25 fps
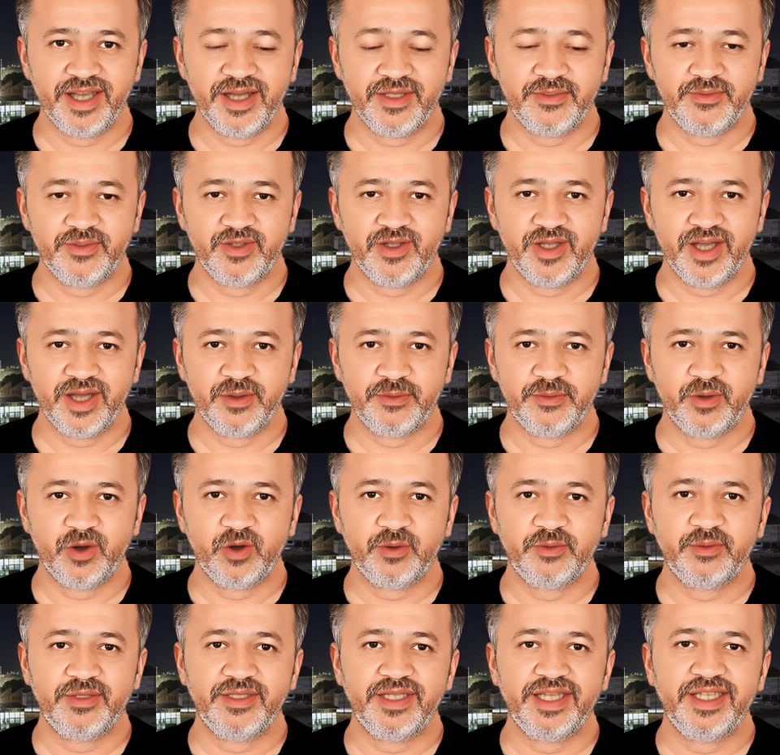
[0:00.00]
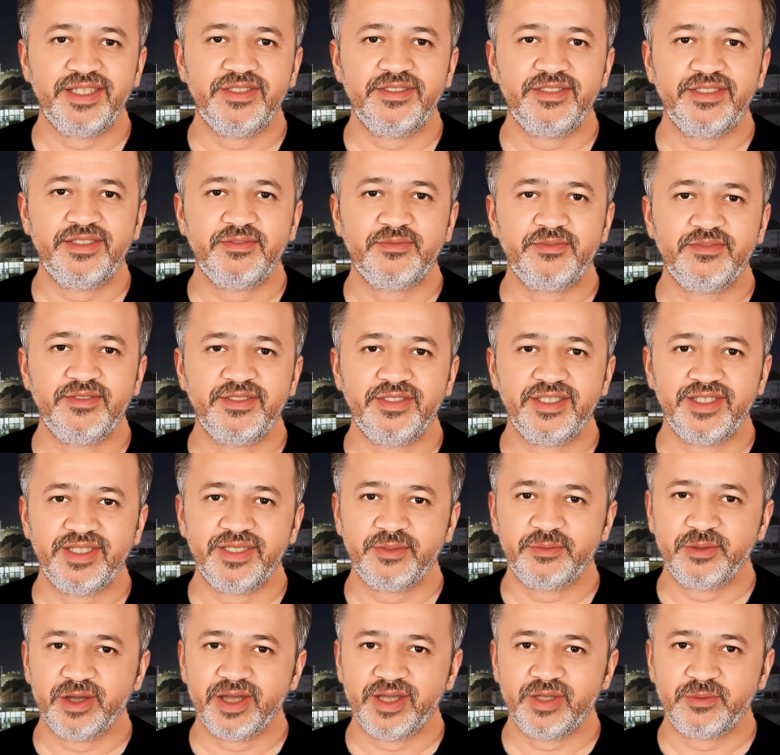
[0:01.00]
converting propylene to
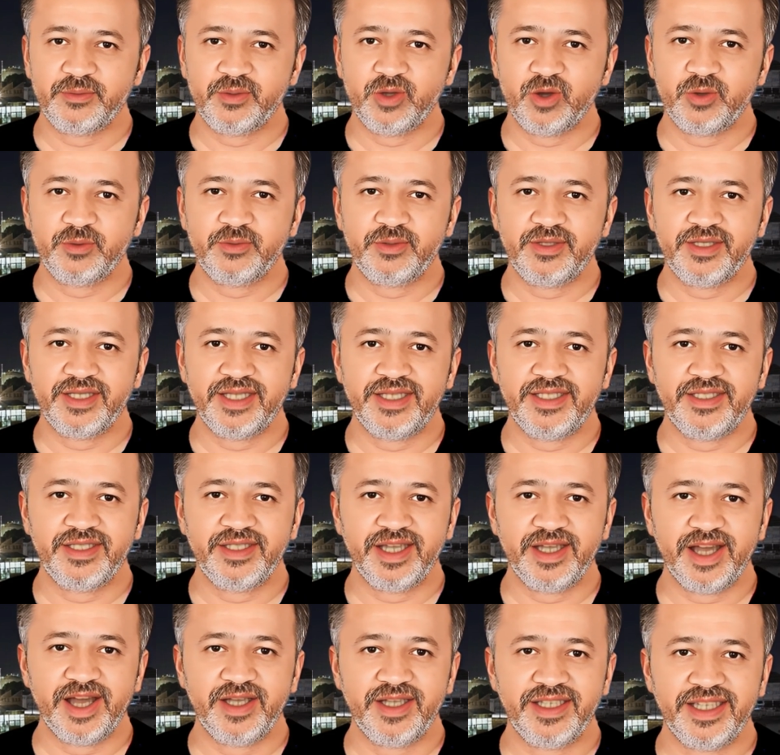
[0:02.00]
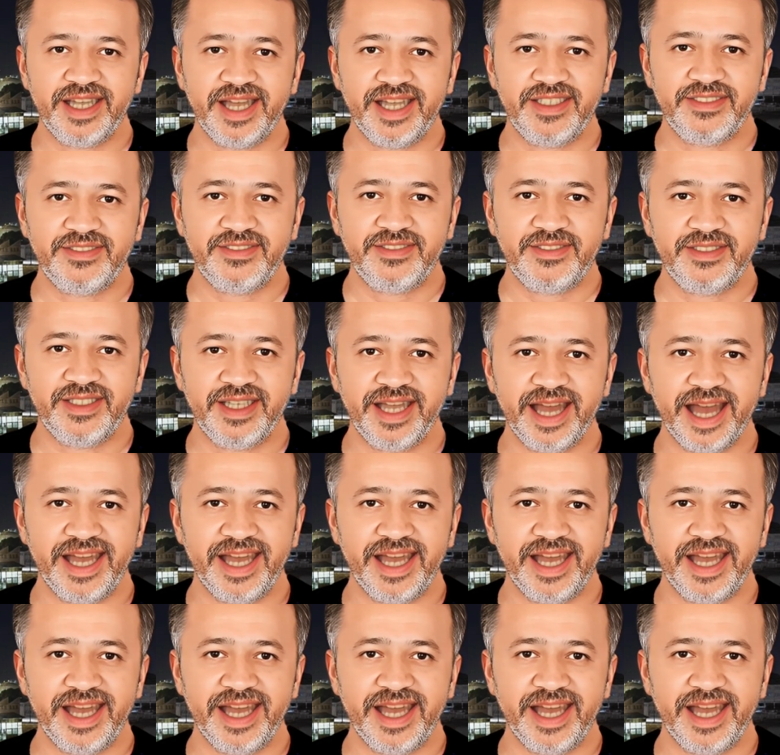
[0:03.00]
viscous polypropylene, a gasoline